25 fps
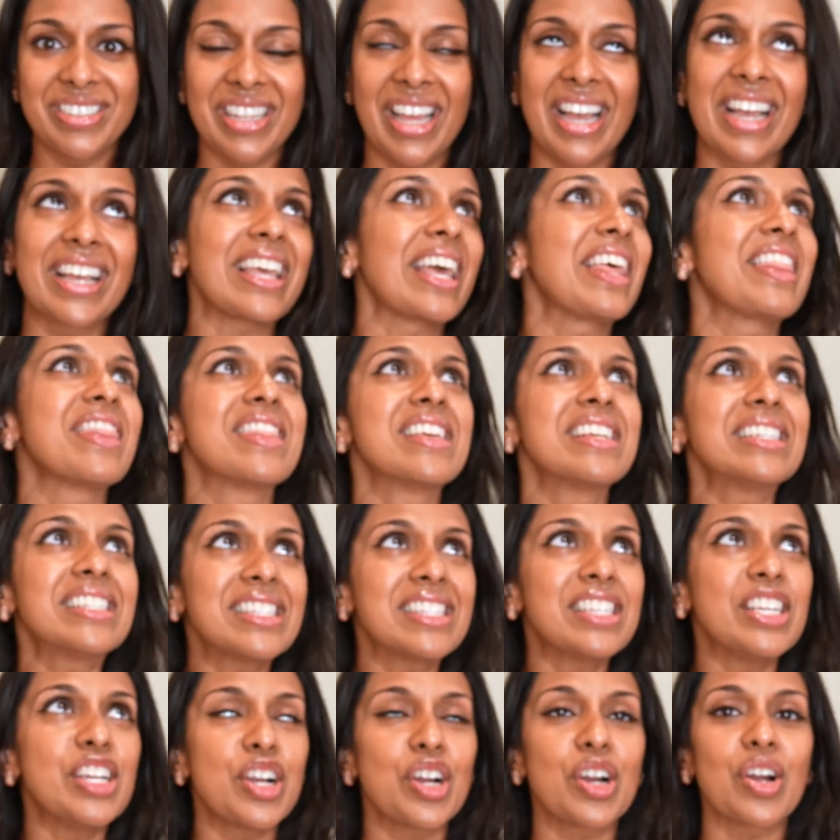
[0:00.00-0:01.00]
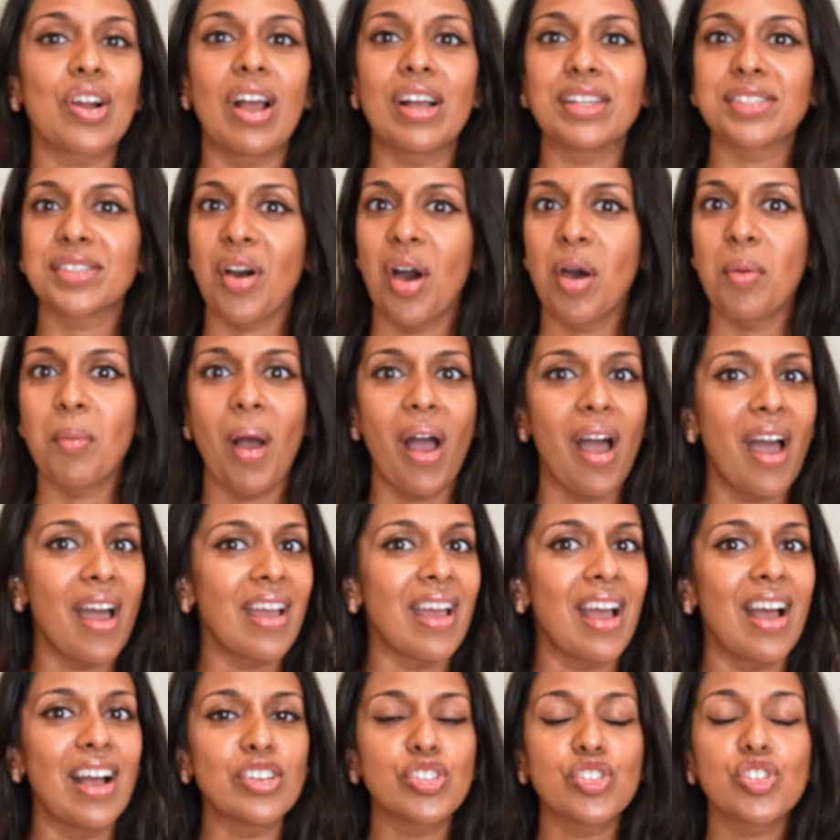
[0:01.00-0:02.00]
Like, this year has gone
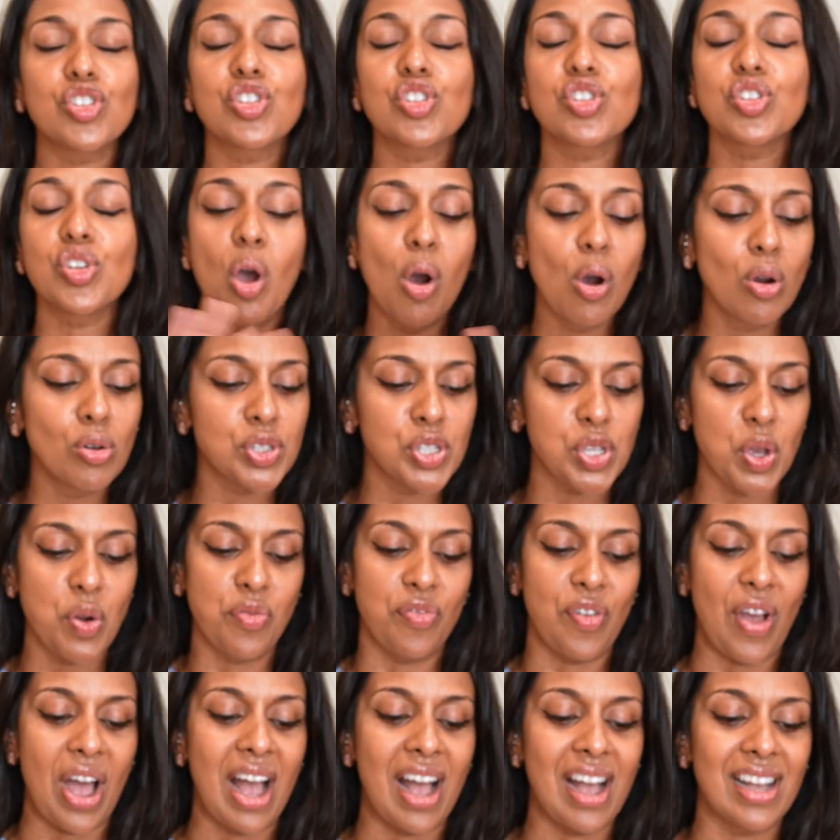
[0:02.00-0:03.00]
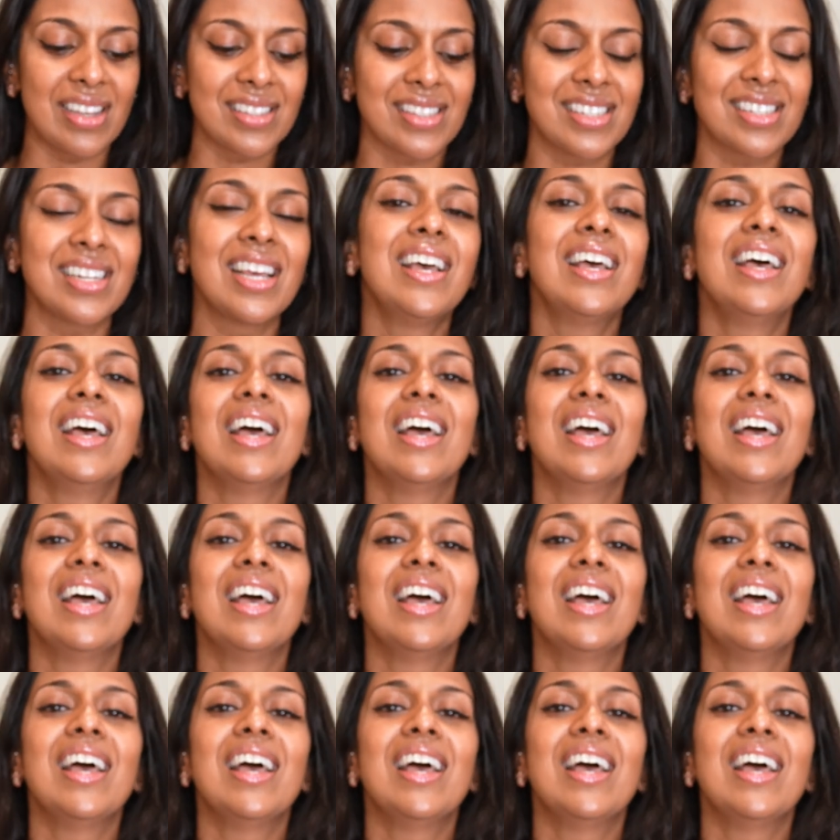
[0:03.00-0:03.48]
by so fast.